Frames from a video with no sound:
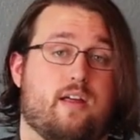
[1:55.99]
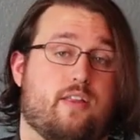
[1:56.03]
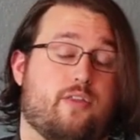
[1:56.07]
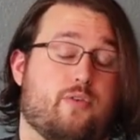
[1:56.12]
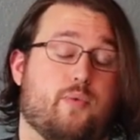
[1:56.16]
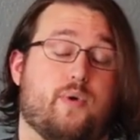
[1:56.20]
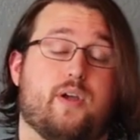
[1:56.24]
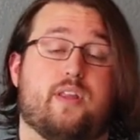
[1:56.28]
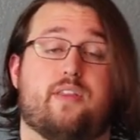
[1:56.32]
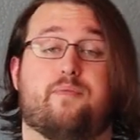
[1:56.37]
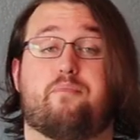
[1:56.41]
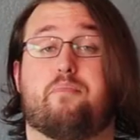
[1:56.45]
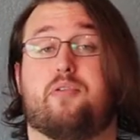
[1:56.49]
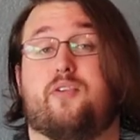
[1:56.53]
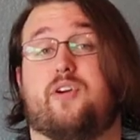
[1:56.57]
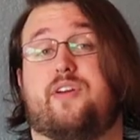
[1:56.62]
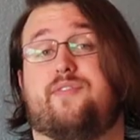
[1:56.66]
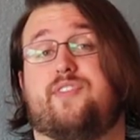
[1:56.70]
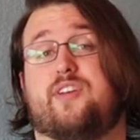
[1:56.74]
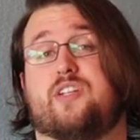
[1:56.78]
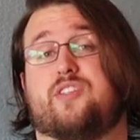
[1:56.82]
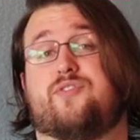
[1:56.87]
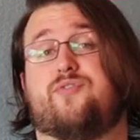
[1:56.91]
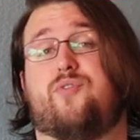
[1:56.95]
Three of the
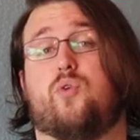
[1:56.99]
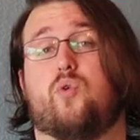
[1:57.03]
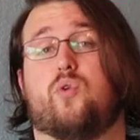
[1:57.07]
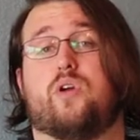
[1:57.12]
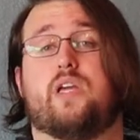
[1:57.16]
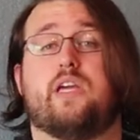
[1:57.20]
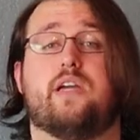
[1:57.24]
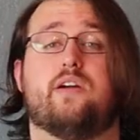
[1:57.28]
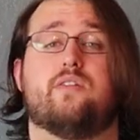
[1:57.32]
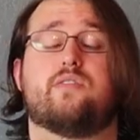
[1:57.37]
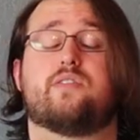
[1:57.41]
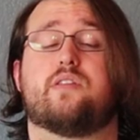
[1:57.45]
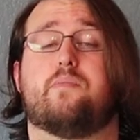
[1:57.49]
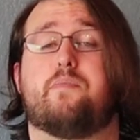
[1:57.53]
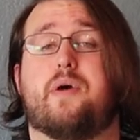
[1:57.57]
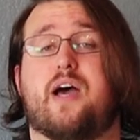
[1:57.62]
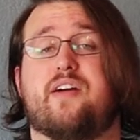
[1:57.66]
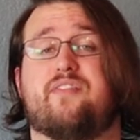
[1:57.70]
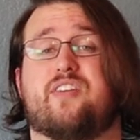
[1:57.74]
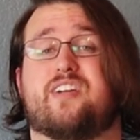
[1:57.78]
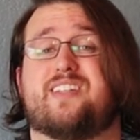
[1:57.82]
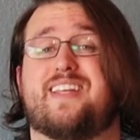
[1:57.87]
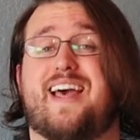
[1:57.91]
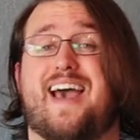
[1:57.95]
previous 4 years, the
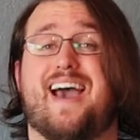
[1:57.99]
Mavericks